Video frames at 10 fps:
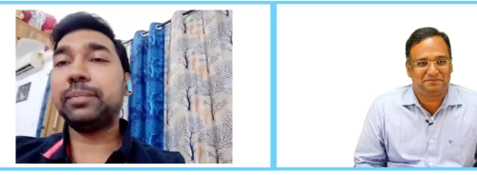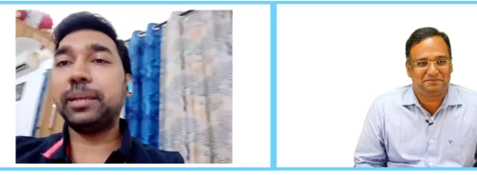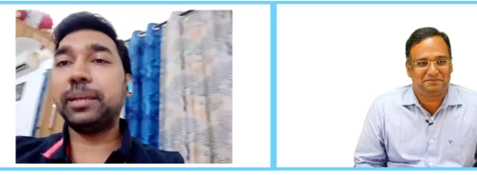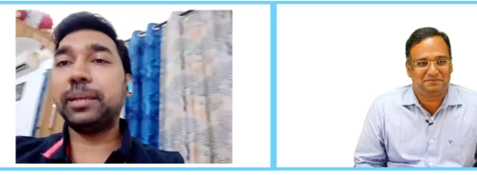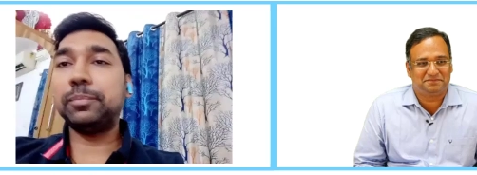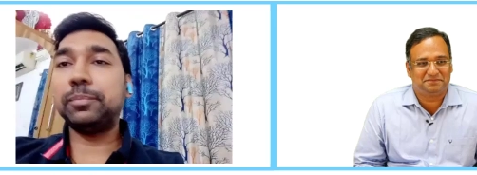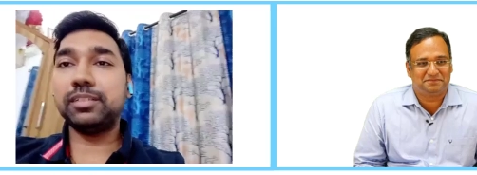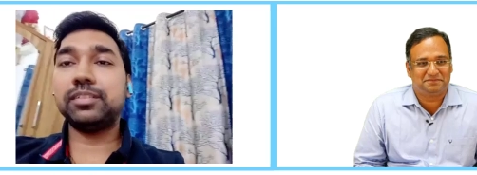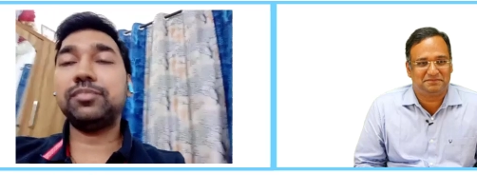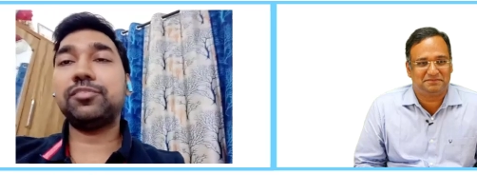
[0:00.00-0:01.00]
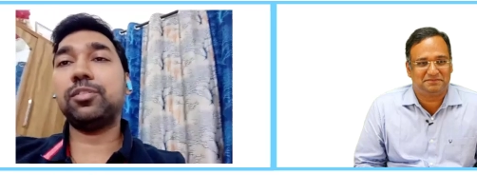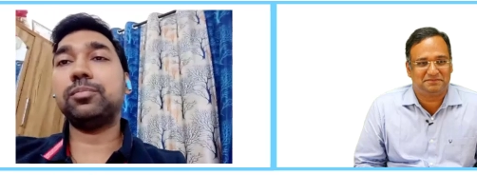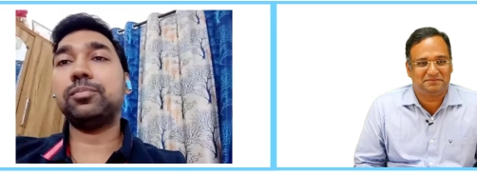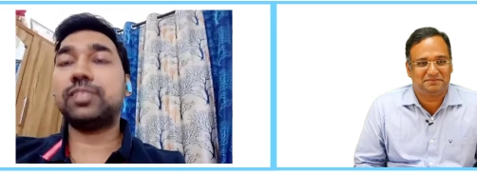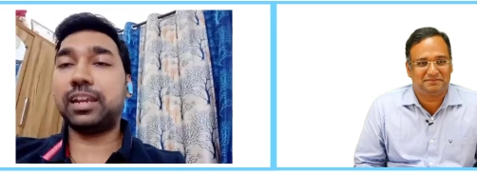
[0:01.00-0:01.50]
Speaker 1: my MD Medicine
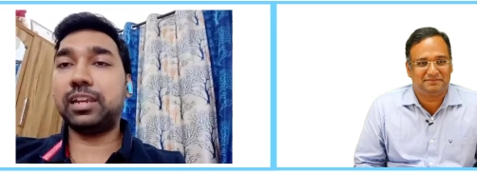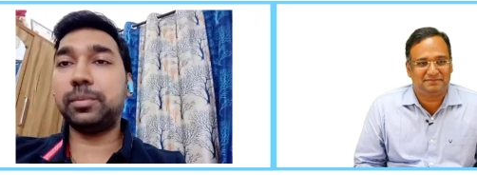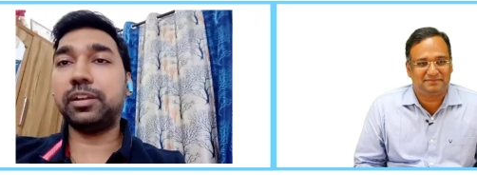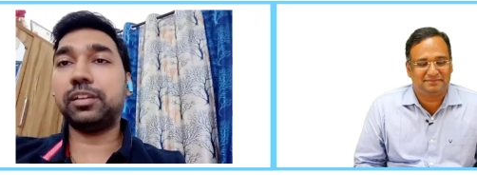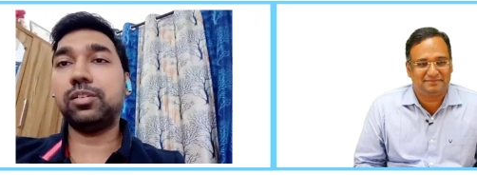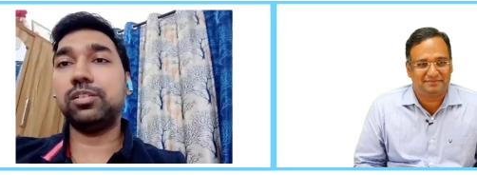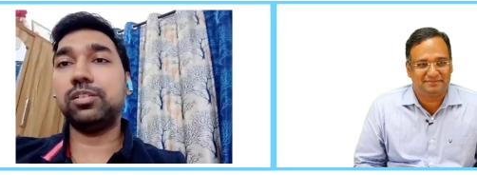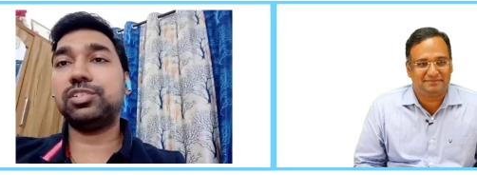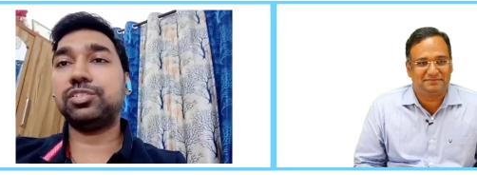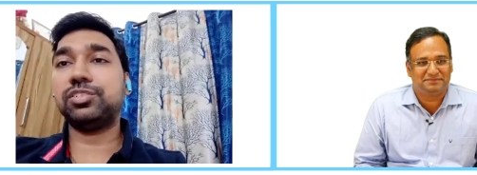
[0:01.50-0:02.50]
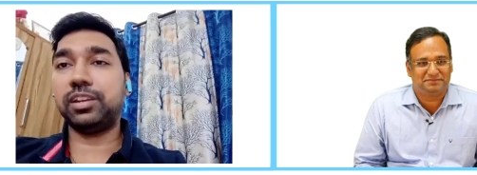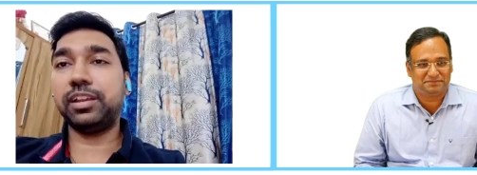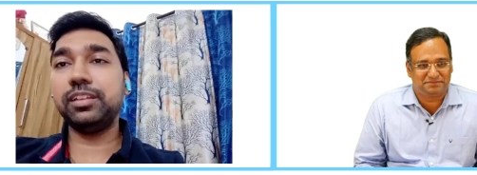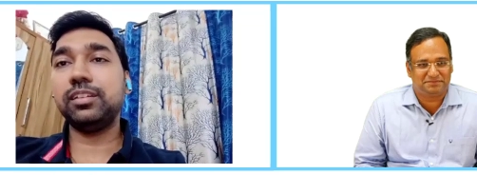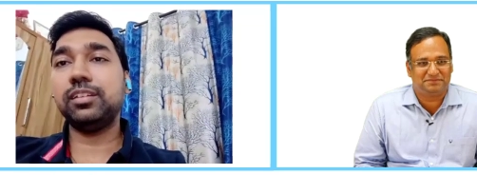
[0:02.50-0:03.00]
from Stanley Medical College,
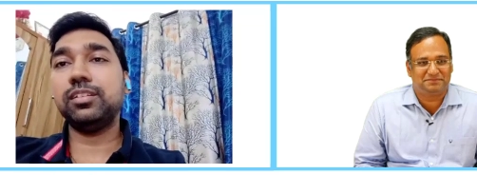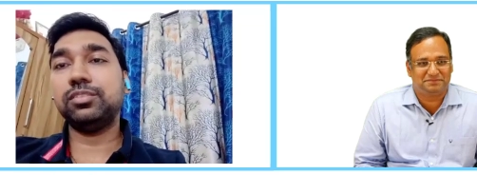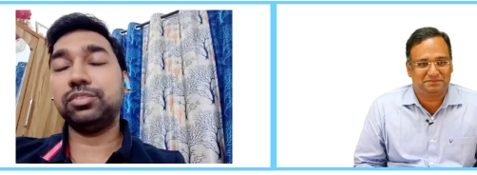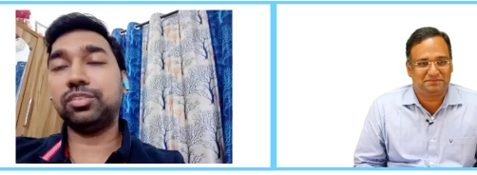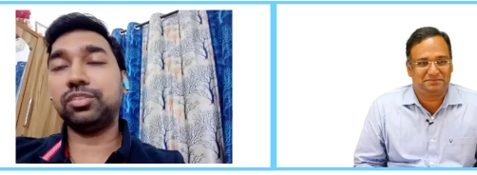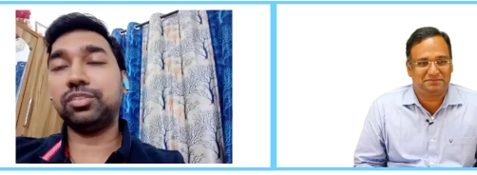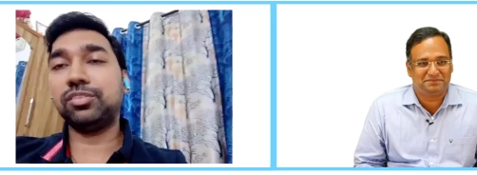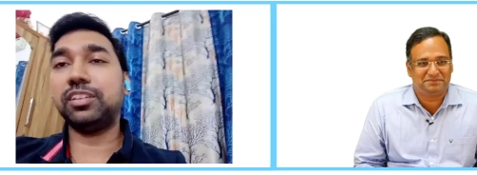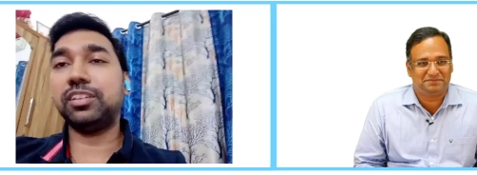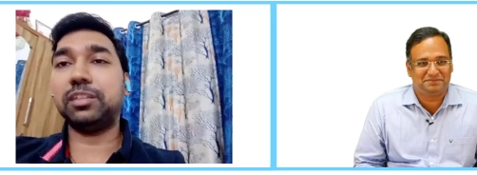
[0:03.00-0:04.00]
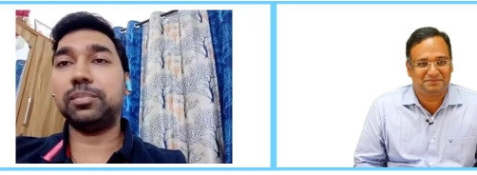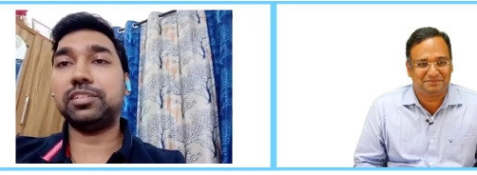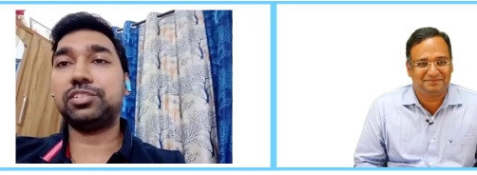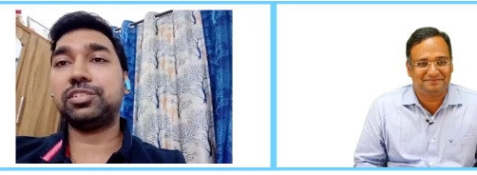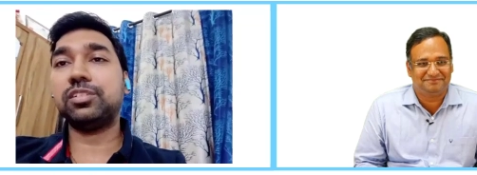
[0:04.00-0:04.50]
Chennai, 2018
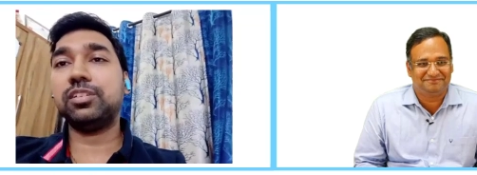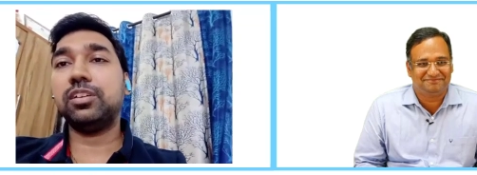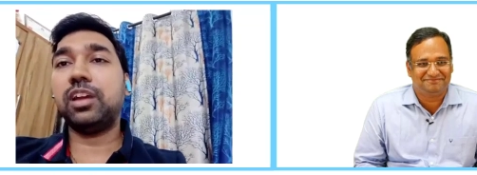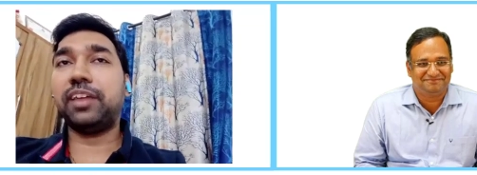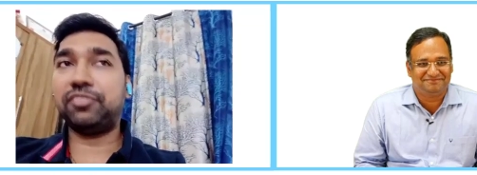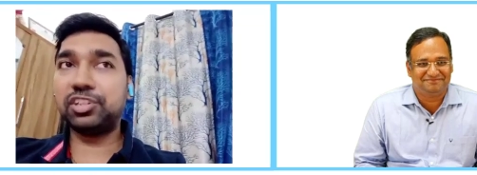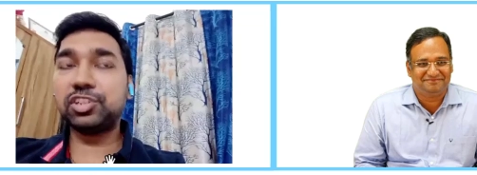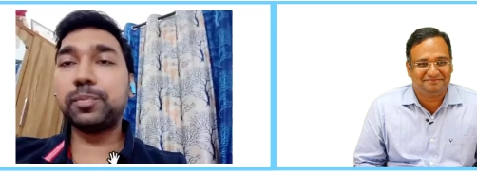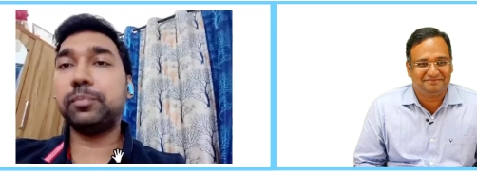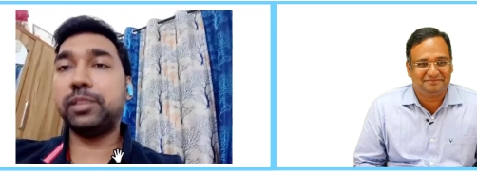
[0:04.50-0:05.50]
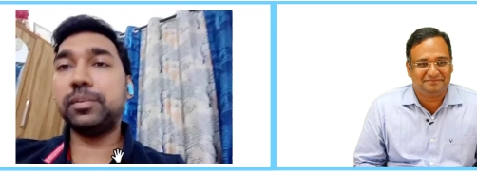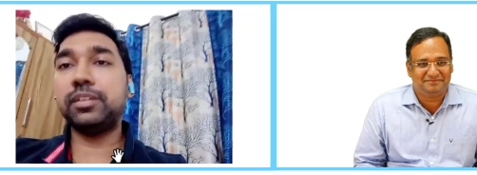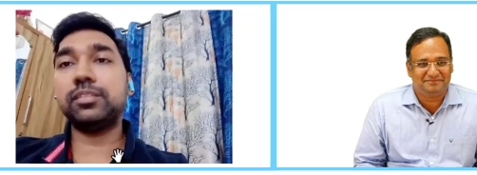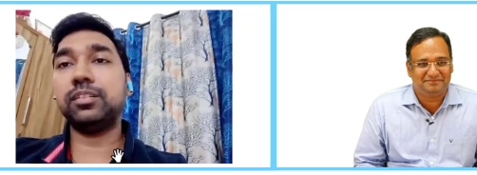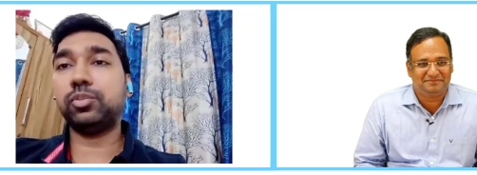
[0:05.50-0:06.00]
batch. I finished my MD
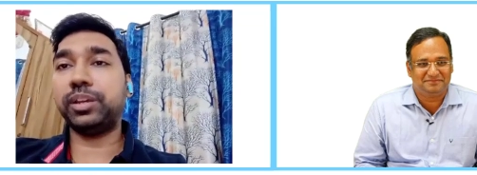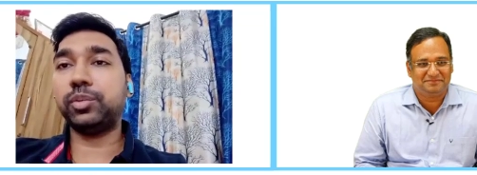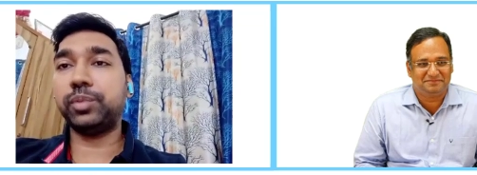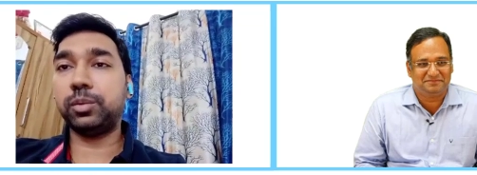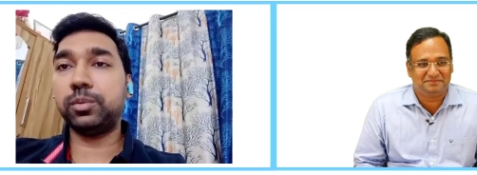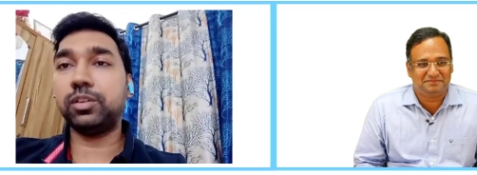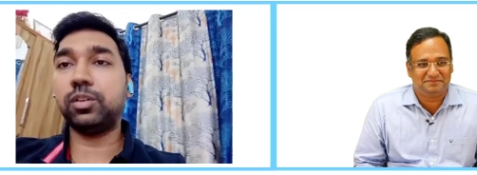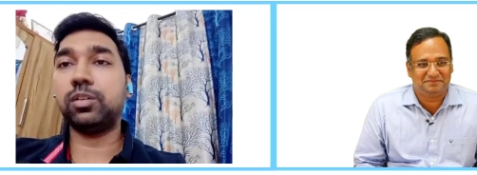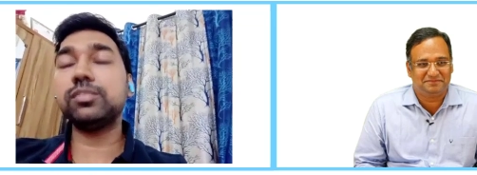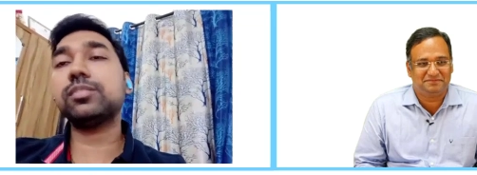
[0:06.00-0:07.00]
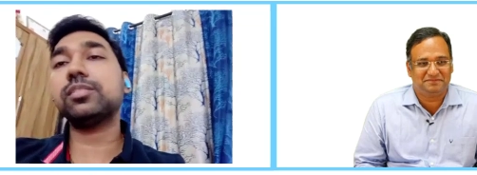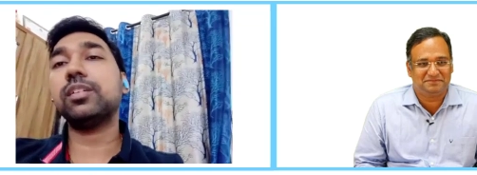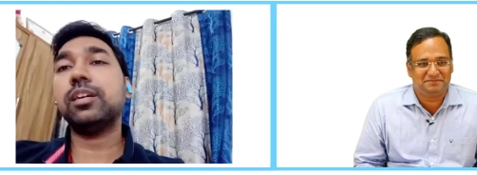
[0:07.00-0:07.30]
Medicine in 2021 August.